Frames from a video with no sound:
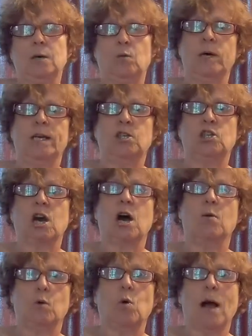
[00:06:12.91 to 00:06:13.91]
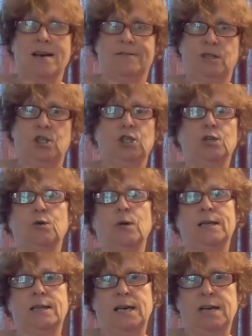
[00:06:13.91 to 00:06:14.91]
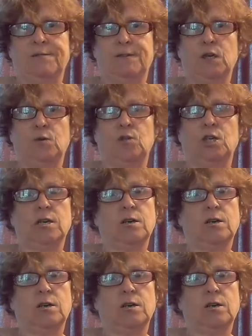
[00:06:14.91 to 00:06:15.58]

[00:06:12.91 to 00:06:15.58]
which I will have to do in the near future,